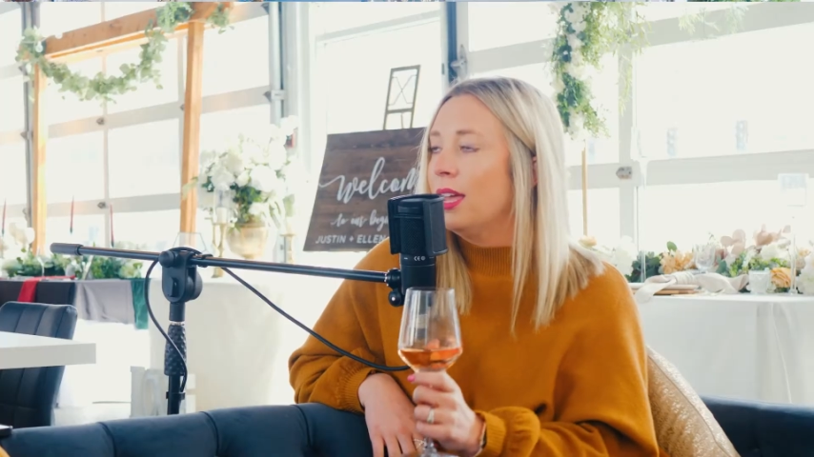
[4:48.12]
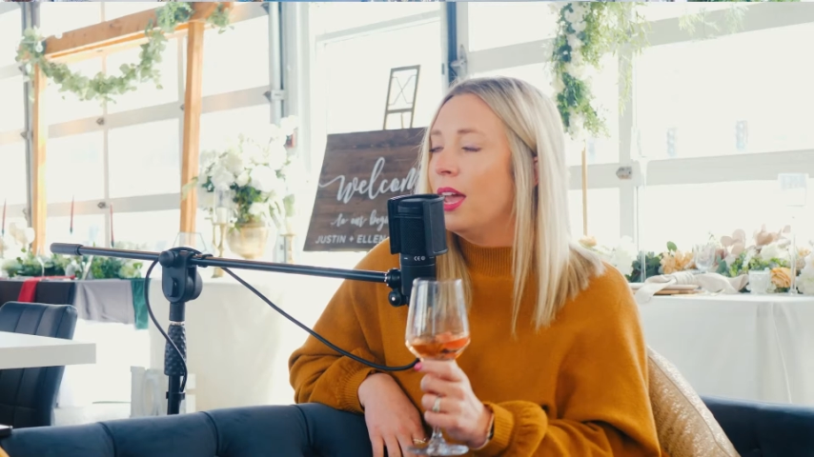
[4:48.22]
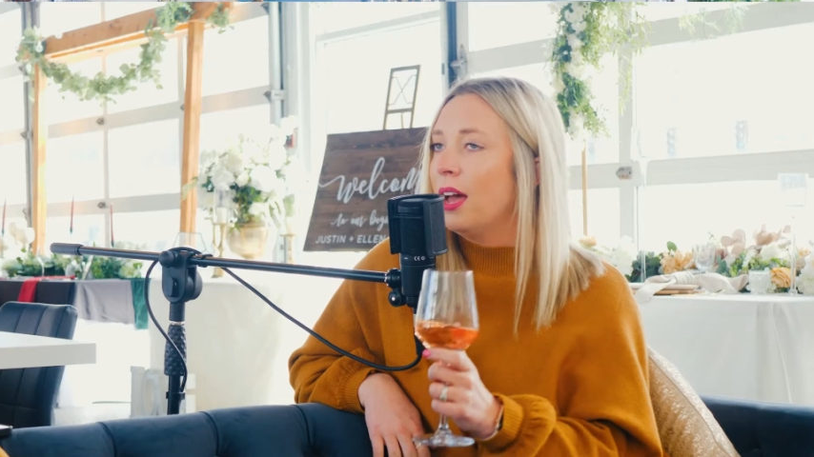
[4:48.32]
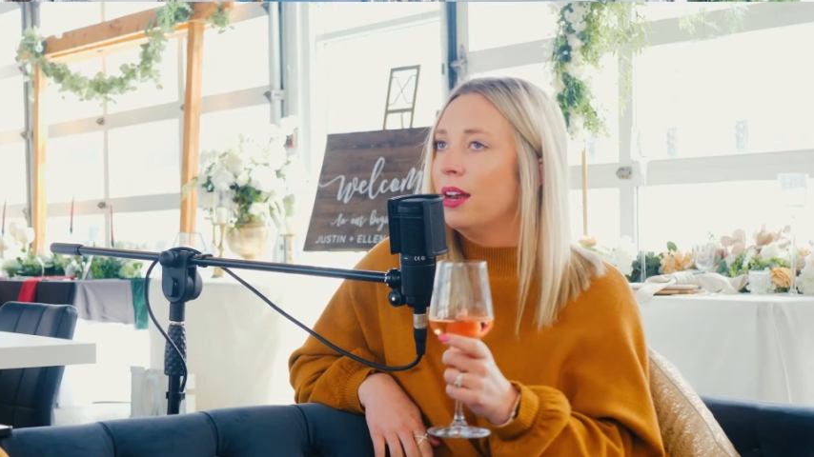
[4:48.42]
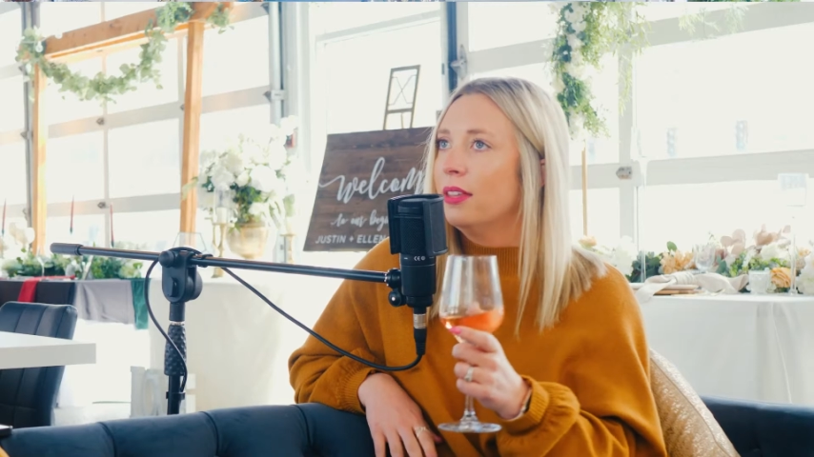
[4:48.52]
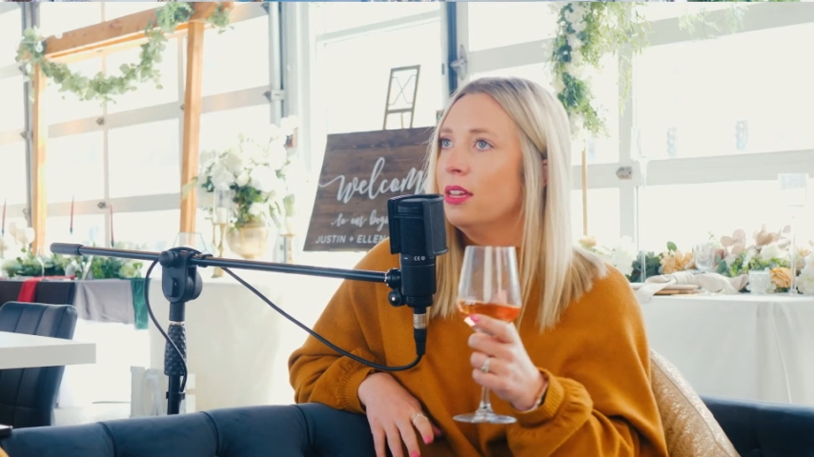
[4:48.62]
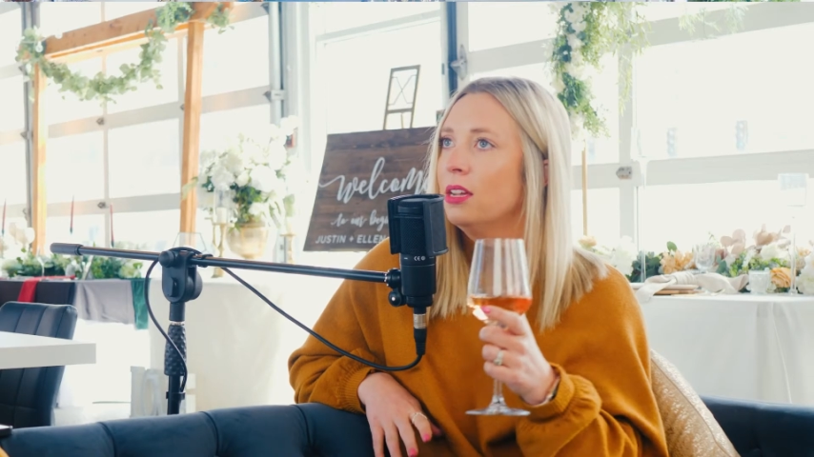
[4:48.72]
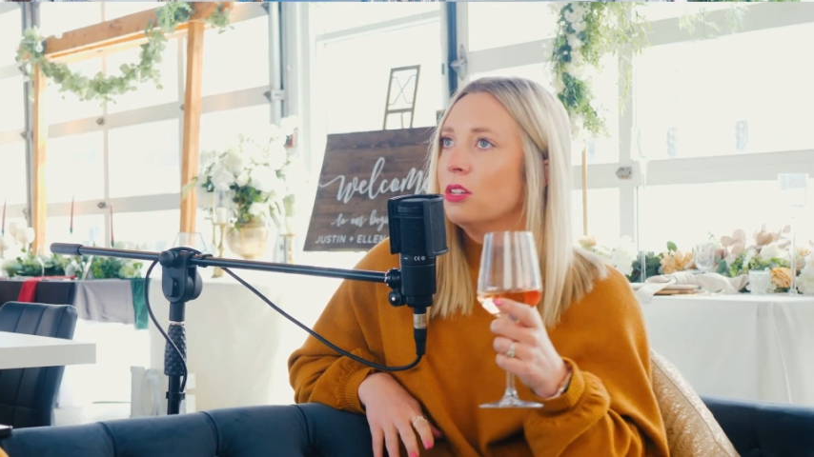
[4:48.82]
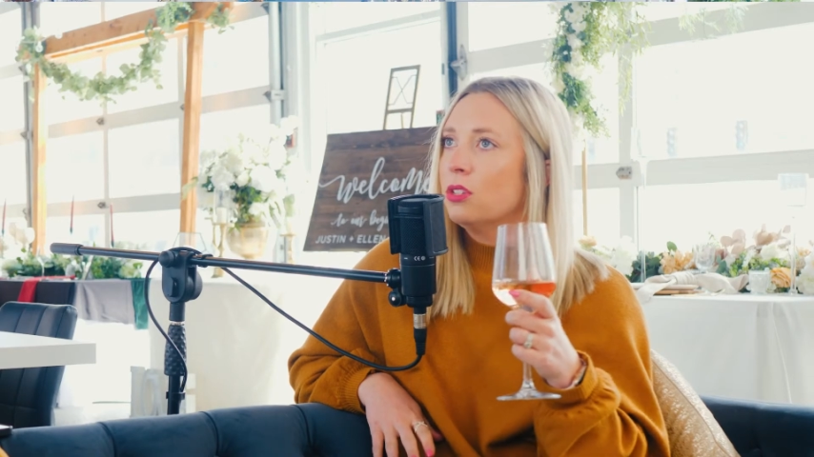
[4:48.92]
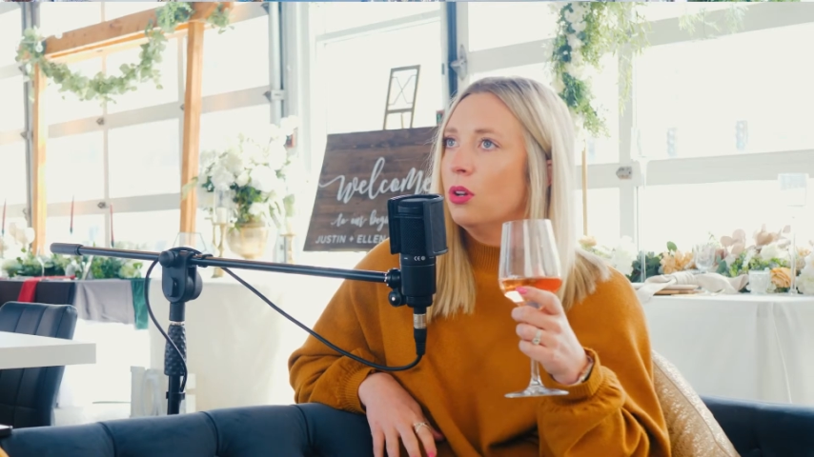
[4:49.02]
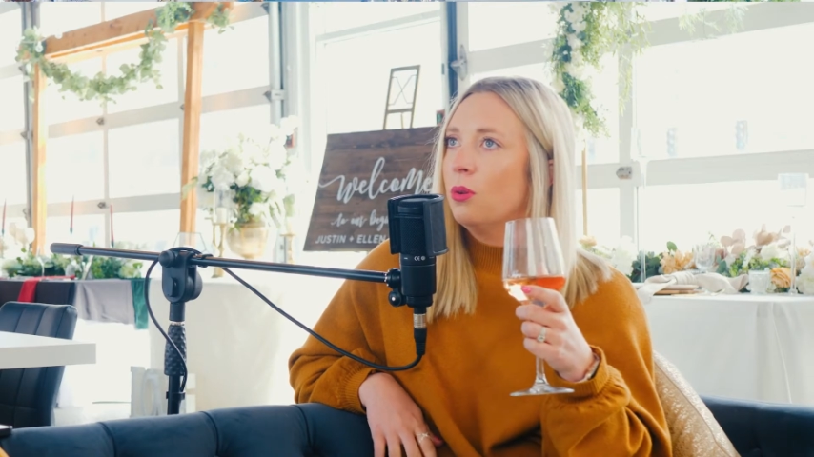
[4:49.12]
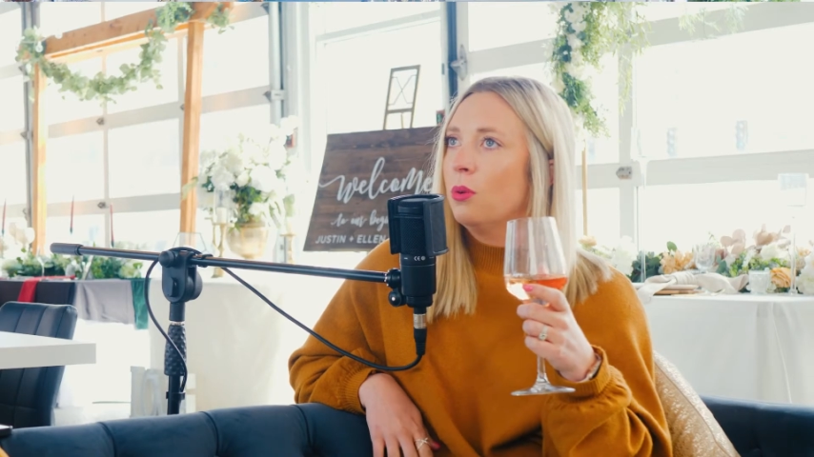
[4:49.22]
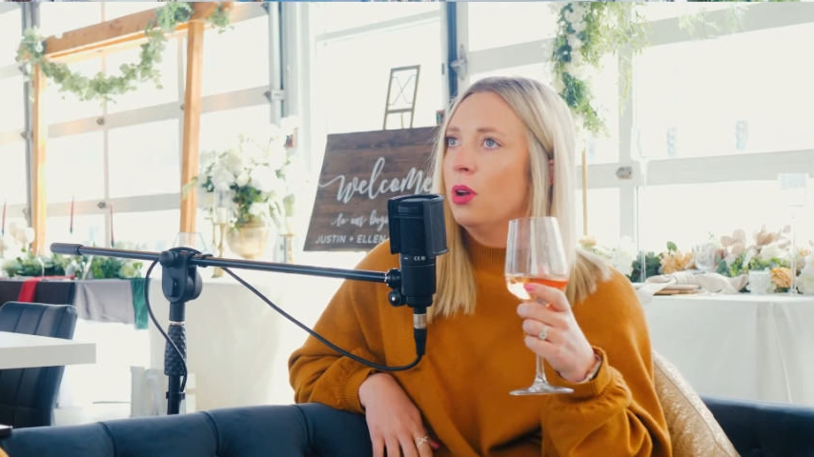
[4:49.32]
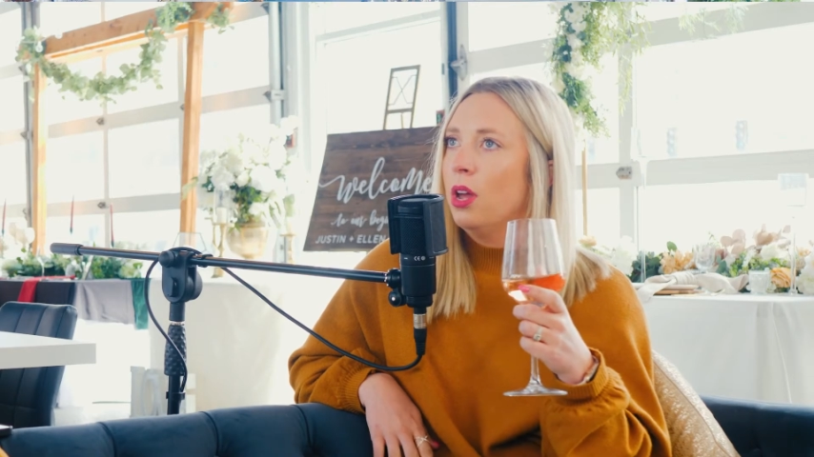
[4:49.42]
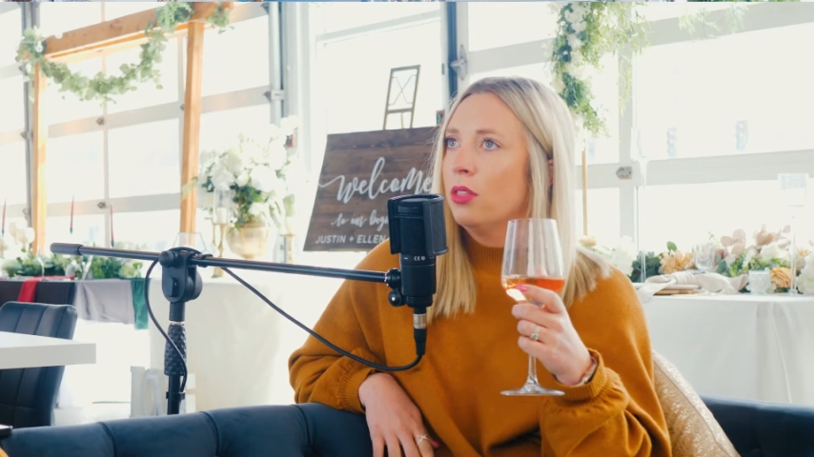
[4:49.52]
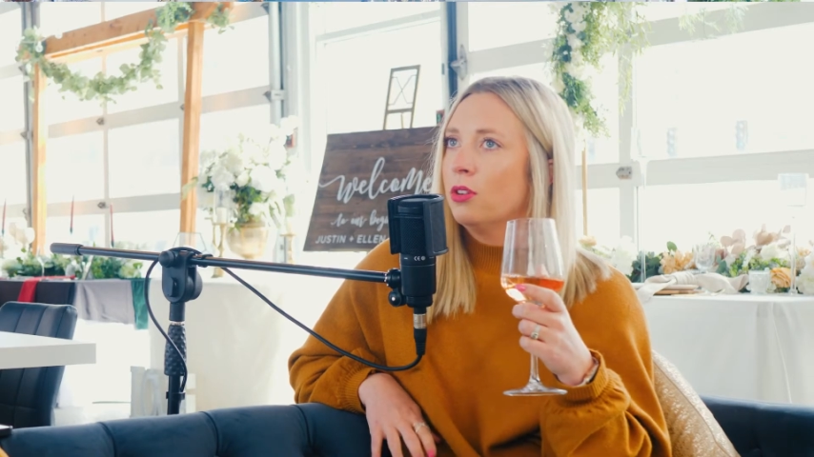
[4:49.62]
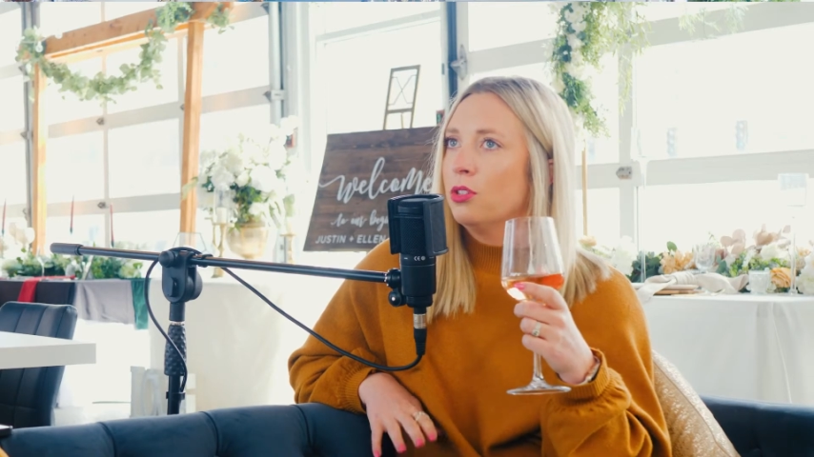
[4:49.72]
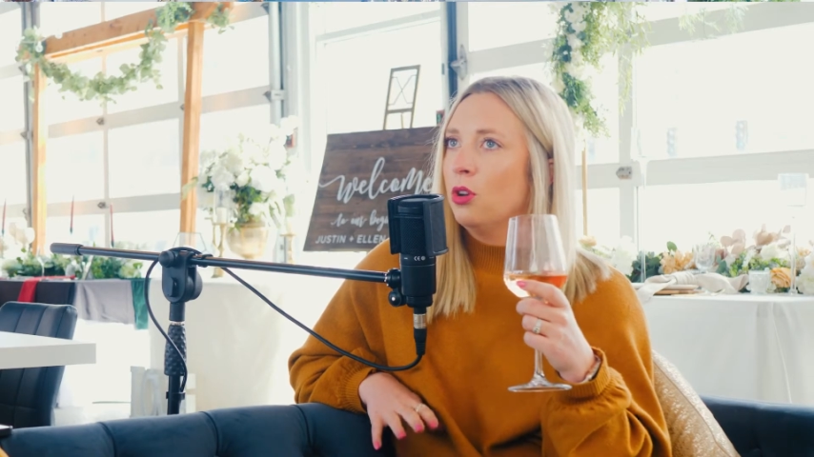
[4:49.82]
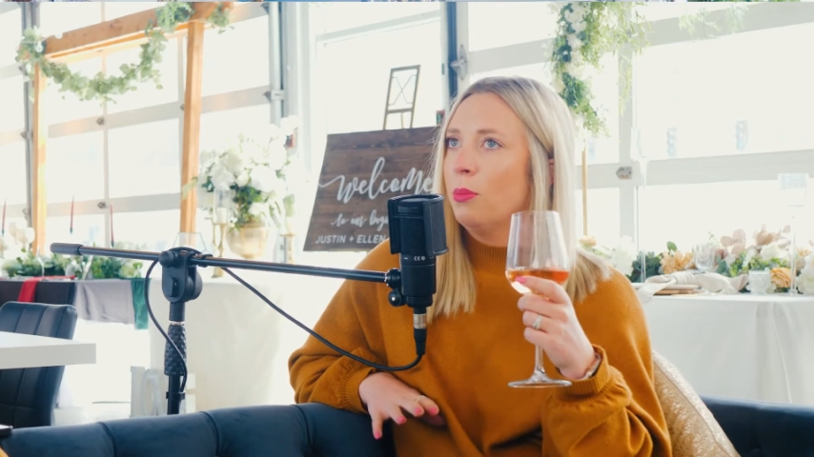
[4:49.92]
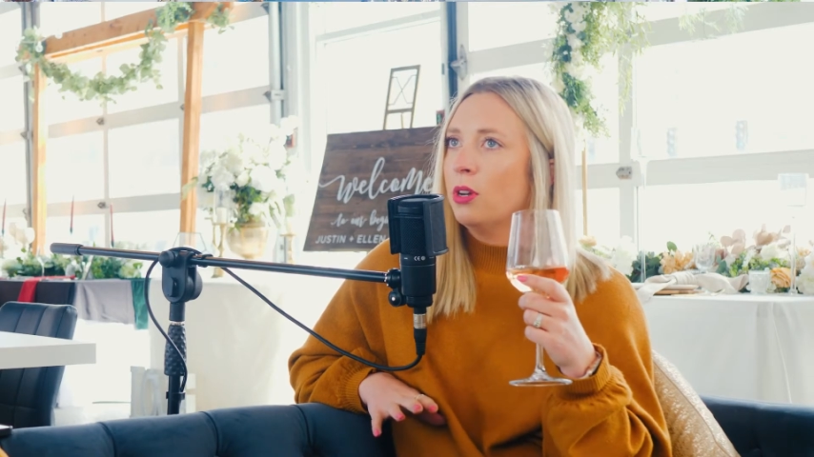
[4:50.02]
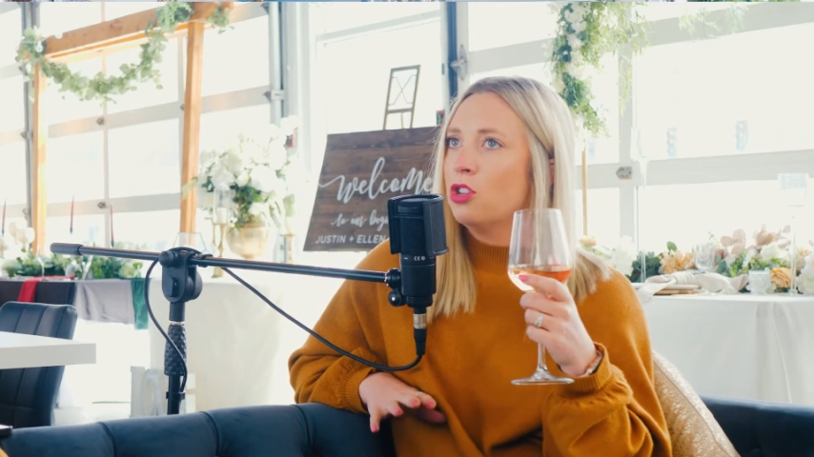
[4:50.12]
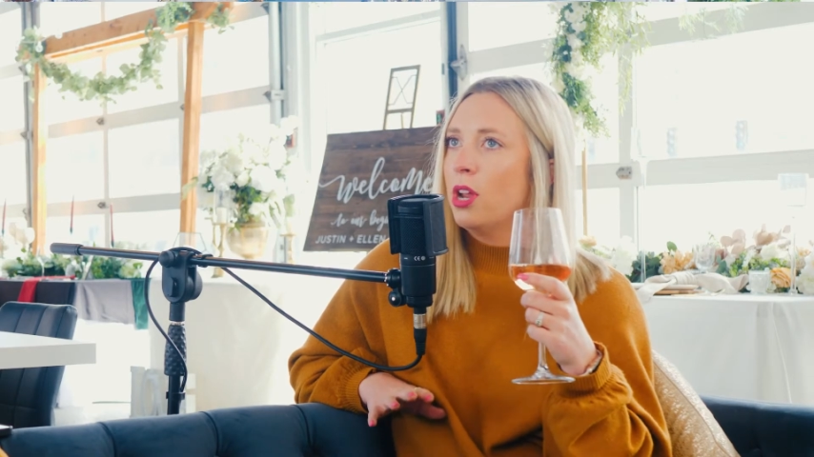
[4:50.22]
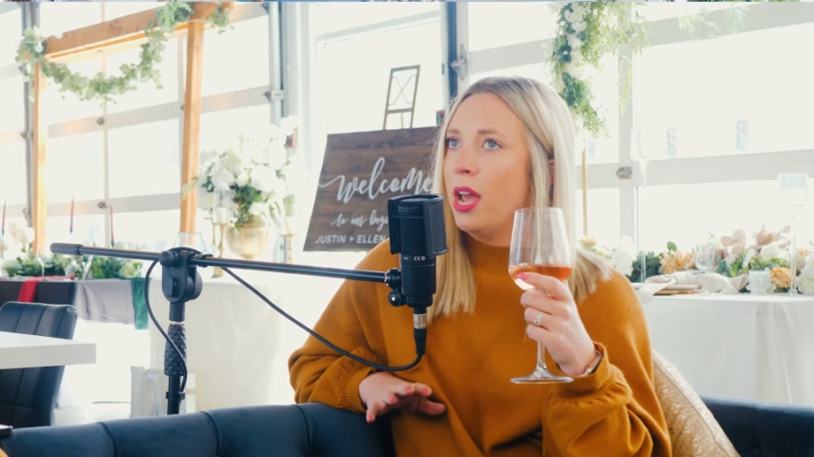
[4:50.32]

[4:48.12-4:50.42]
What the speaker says: Yeah, and I think there's so much